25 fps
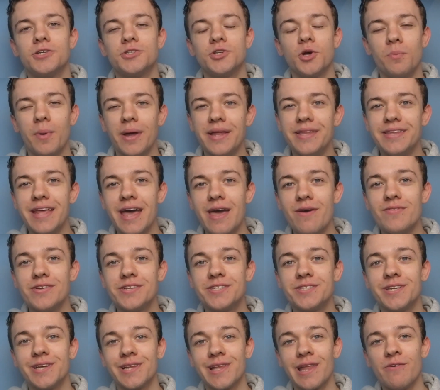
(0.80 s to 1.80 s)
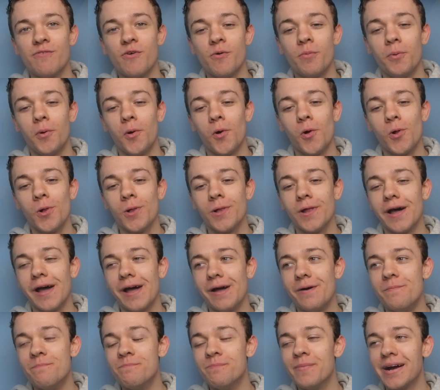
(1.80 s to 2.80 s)
So Ben Davies to Liverpool,
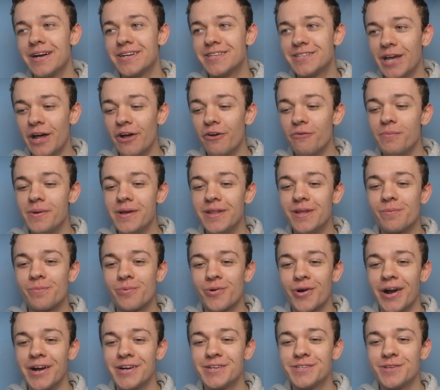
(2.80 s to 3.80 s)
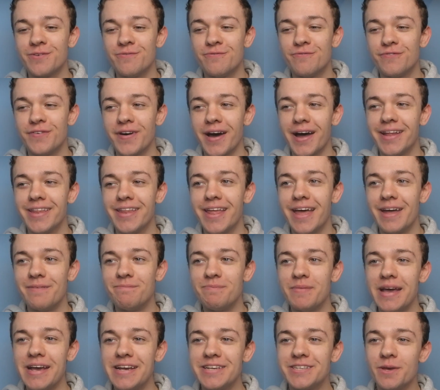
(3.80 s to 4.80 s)
myself being a Preston fan,
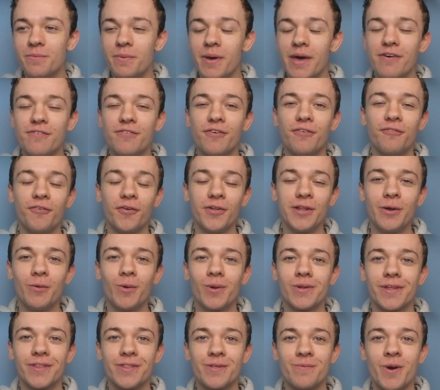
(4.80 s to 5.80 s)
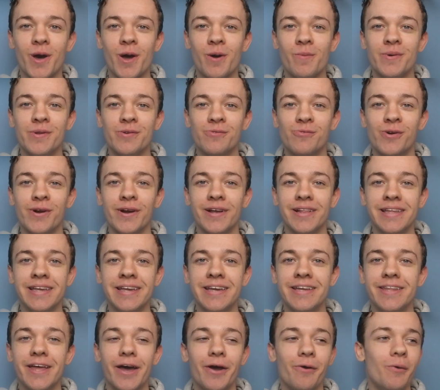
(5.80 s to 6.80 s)
it's a bit of a funny one at the moment really,
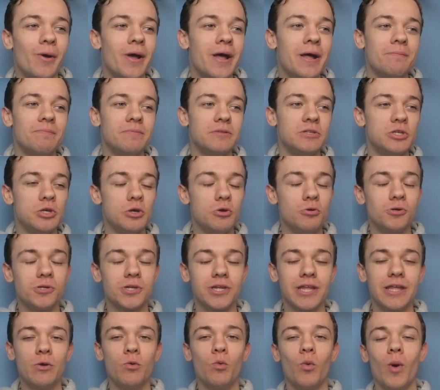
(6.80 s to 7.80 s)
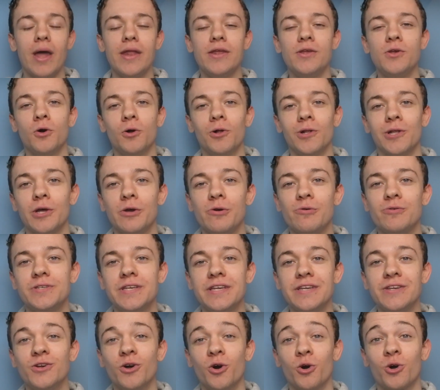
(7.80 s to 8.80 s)
you know. Usually when you're
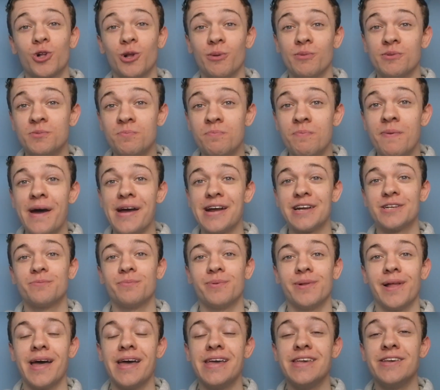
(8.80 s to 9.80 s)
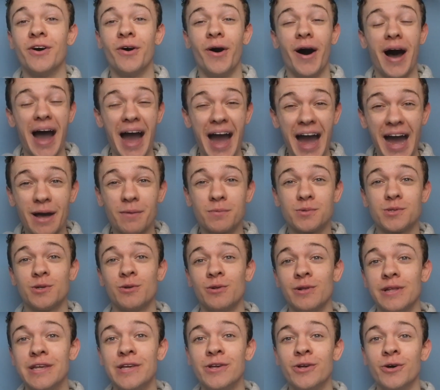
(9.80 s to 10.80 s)
losing your club's best player, you're
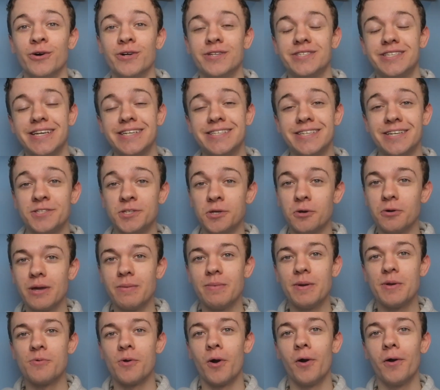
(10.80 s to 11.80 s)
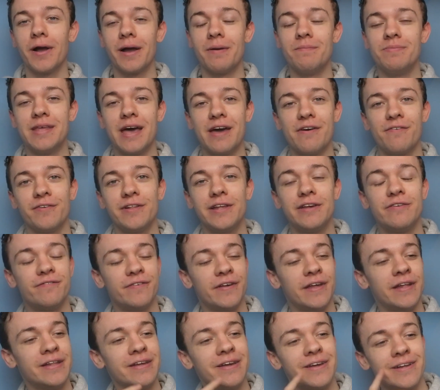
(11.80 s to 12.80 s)
absolutely gutted, and don't get me wrong, I'm definitely
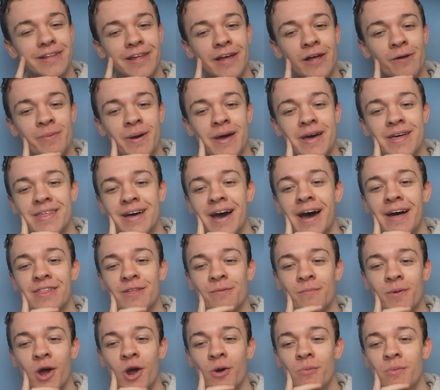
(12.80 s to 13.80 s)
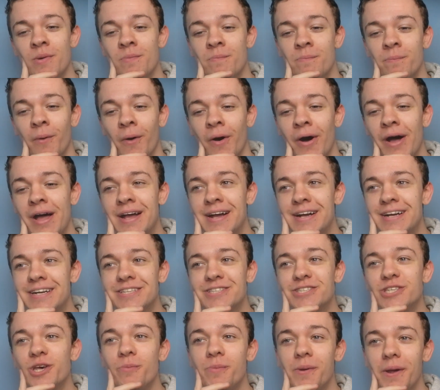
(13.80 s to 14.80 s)
feeling a little bit of that at the moment, but
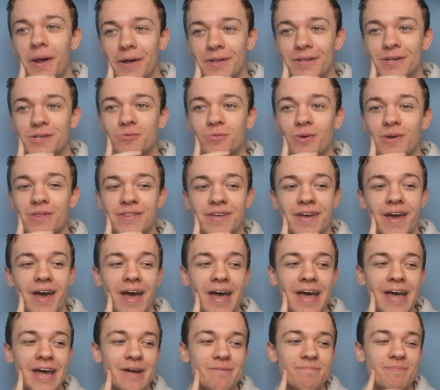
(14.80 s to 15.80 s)
to be honest with you,